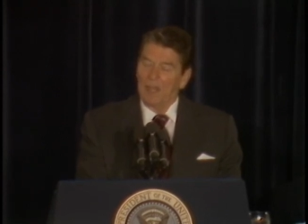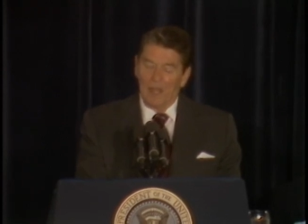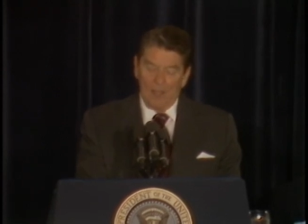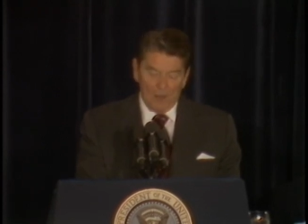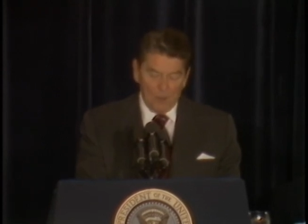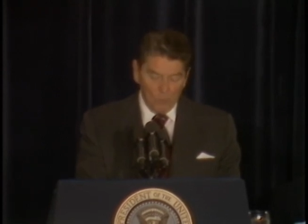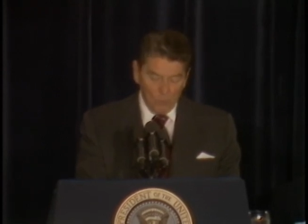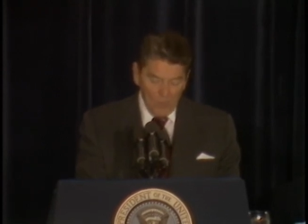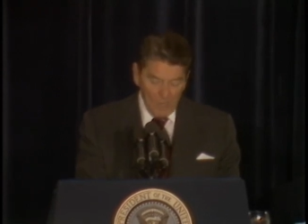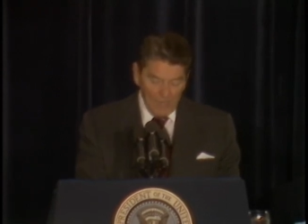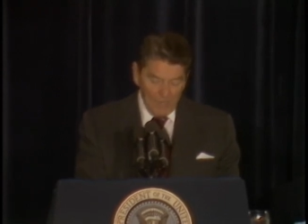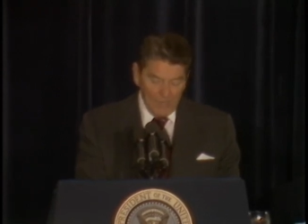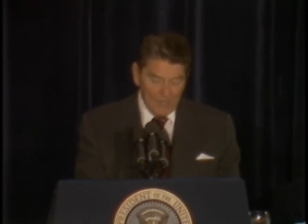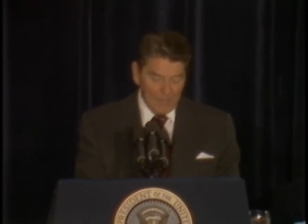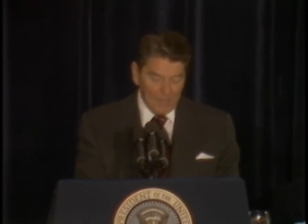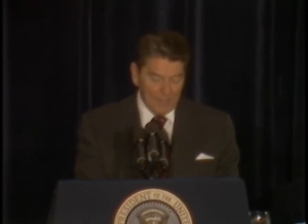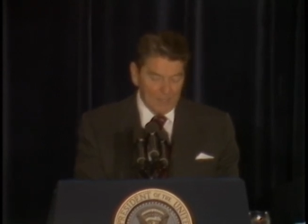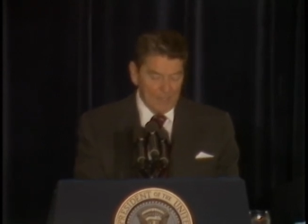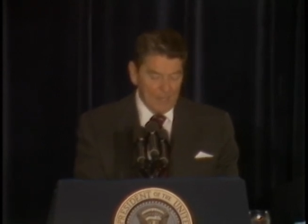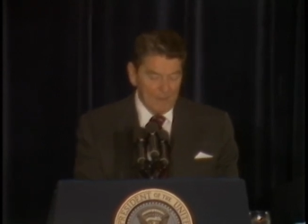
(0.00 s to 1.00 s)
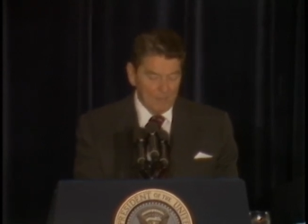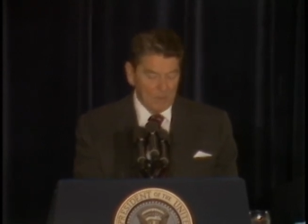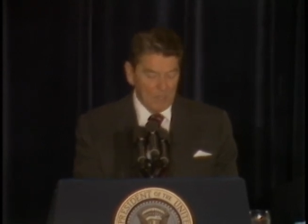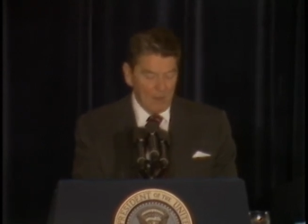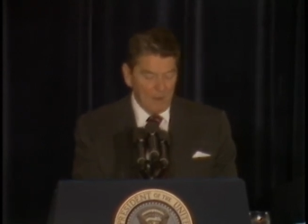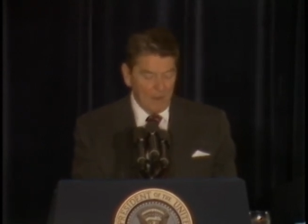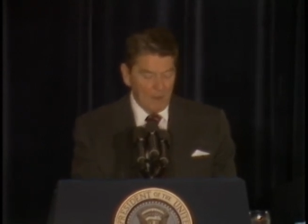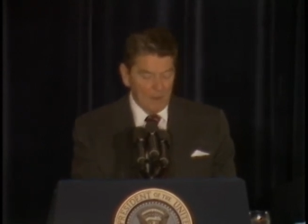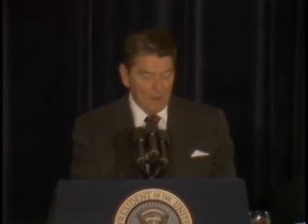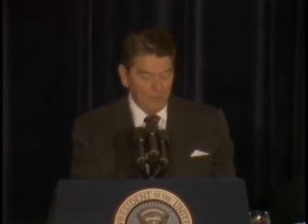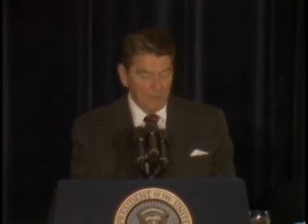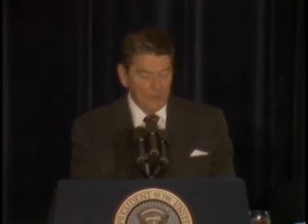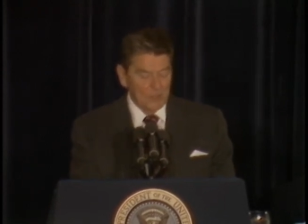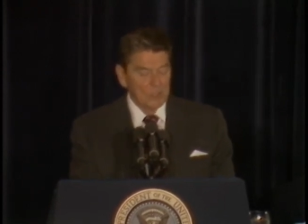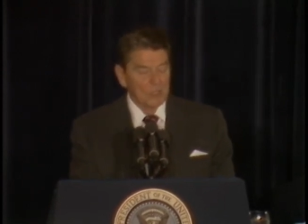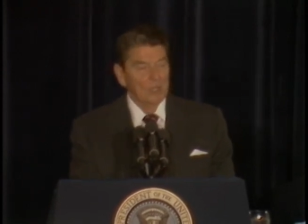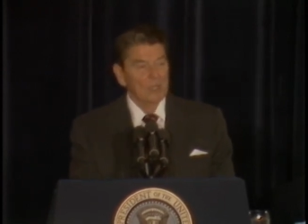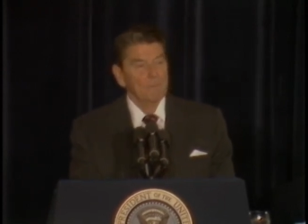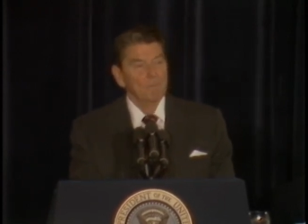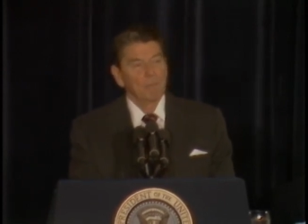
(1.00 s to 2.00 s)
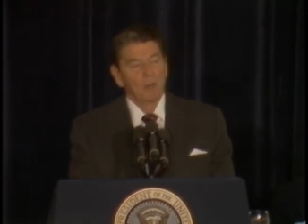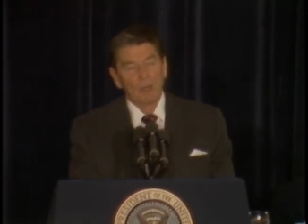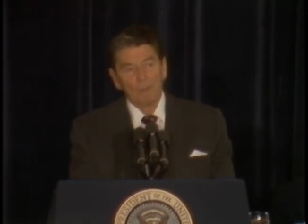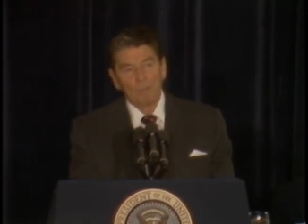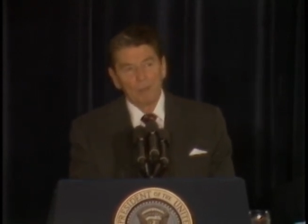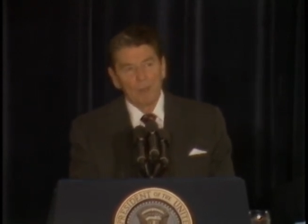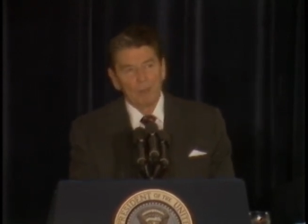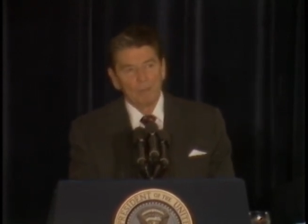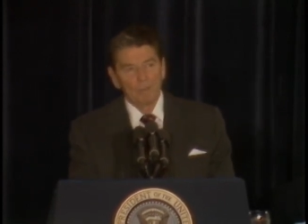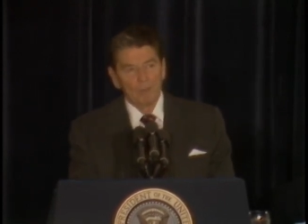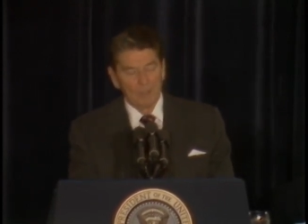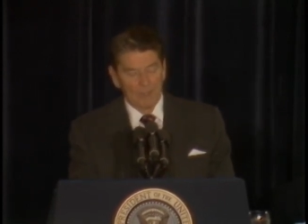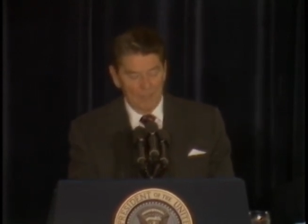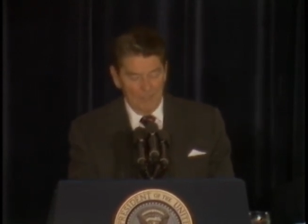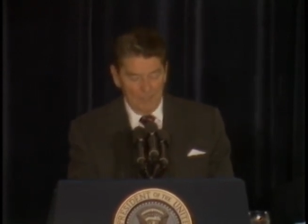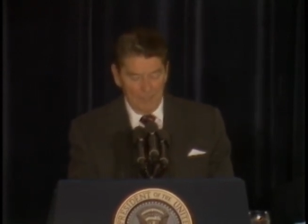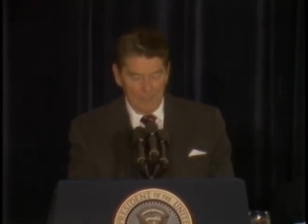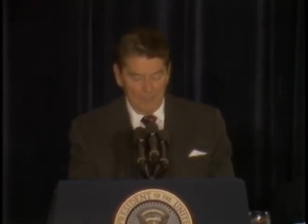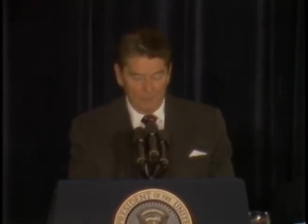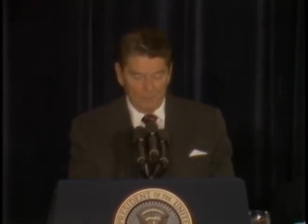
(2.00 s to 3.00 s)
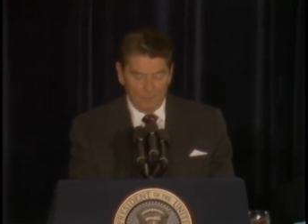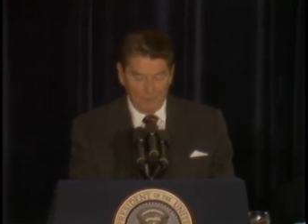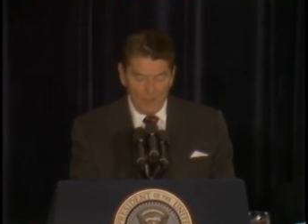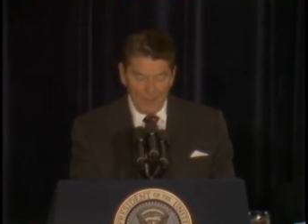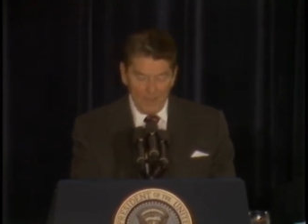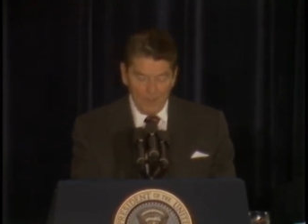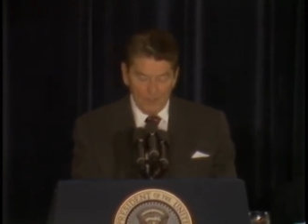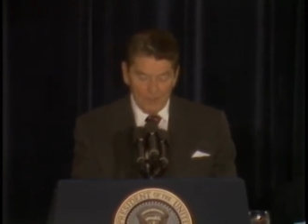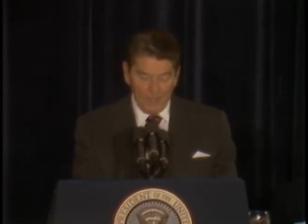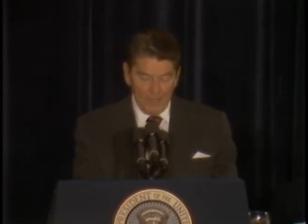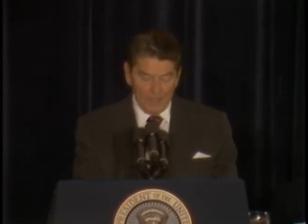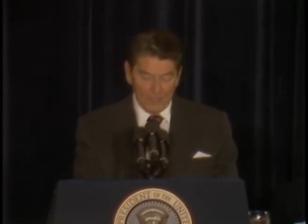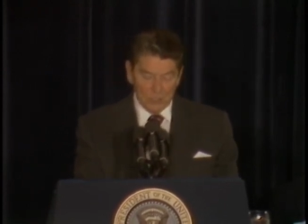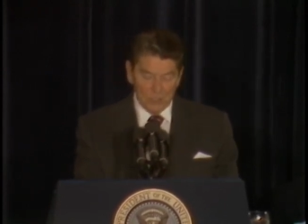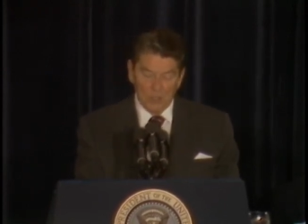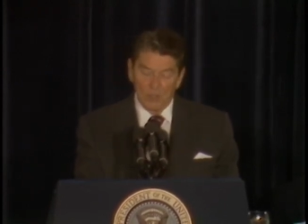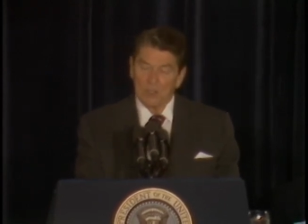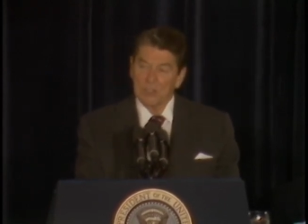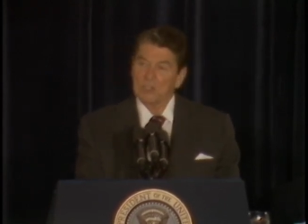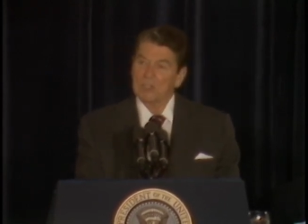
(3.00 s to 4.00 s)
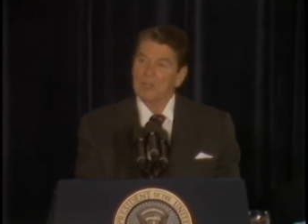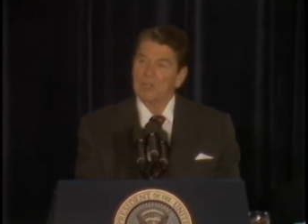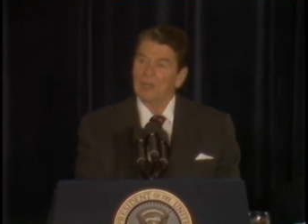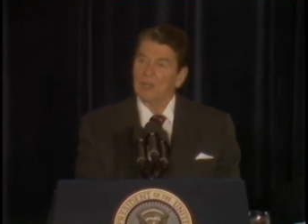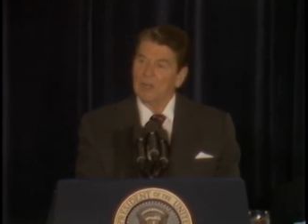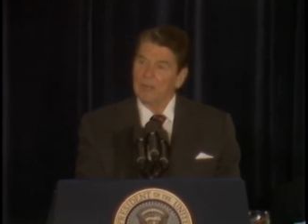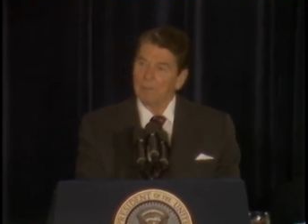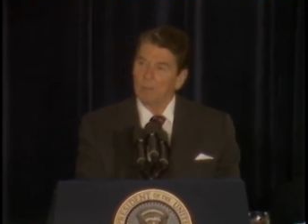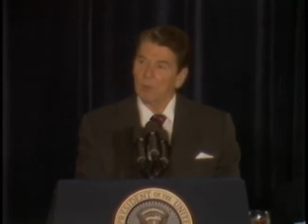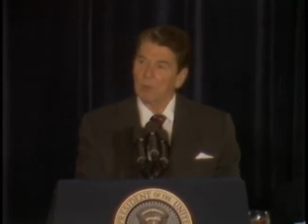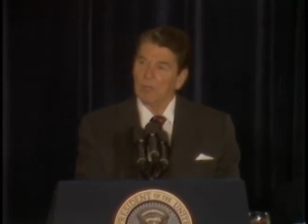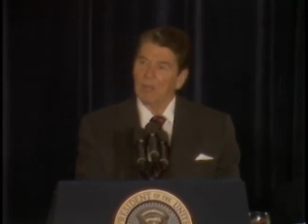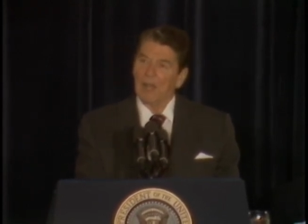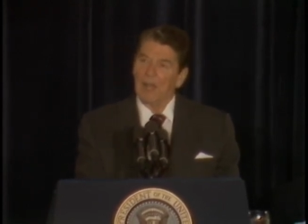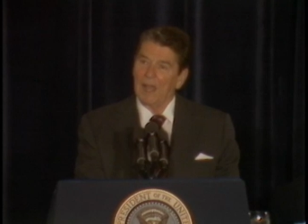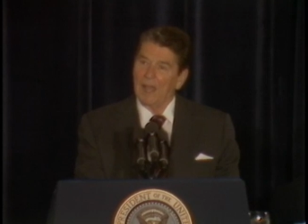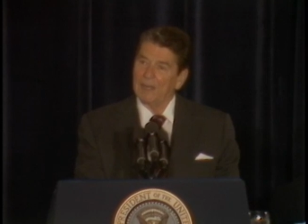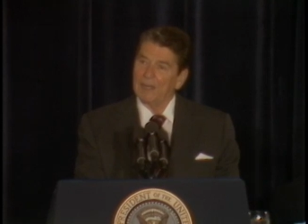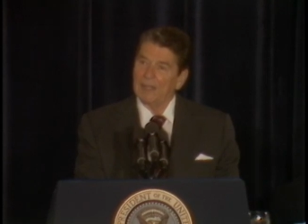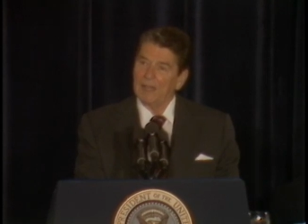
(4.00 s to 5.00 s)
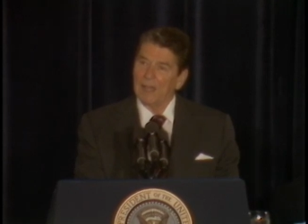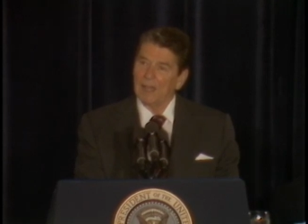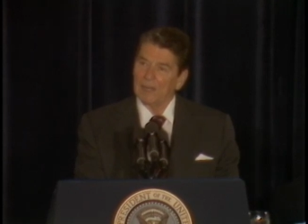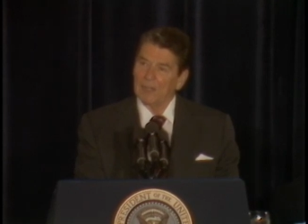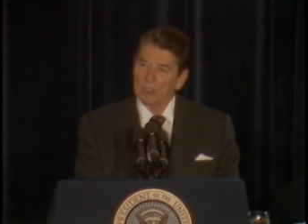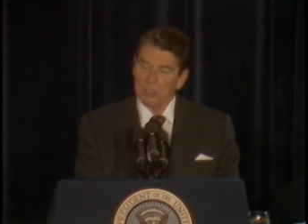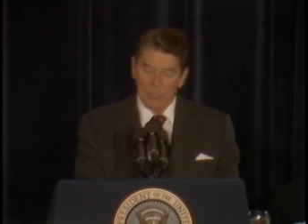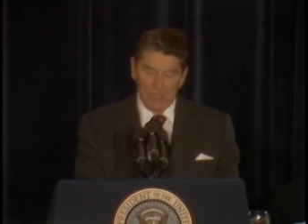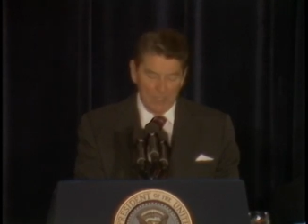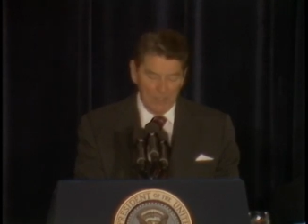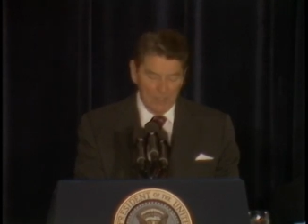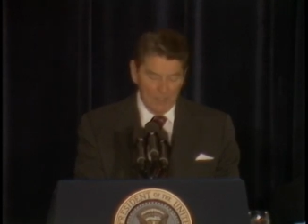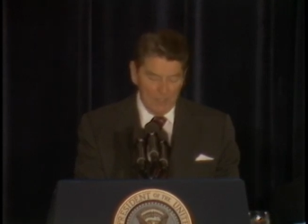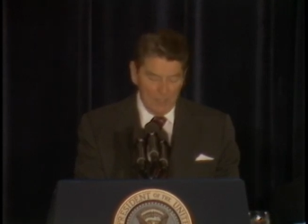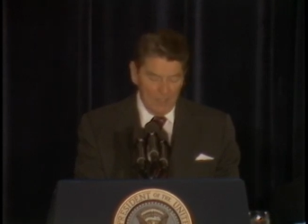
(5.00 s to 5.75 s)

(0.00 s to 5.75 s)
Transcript: are really an attempt to artificially pump up a failed and exhausted liberal ideology.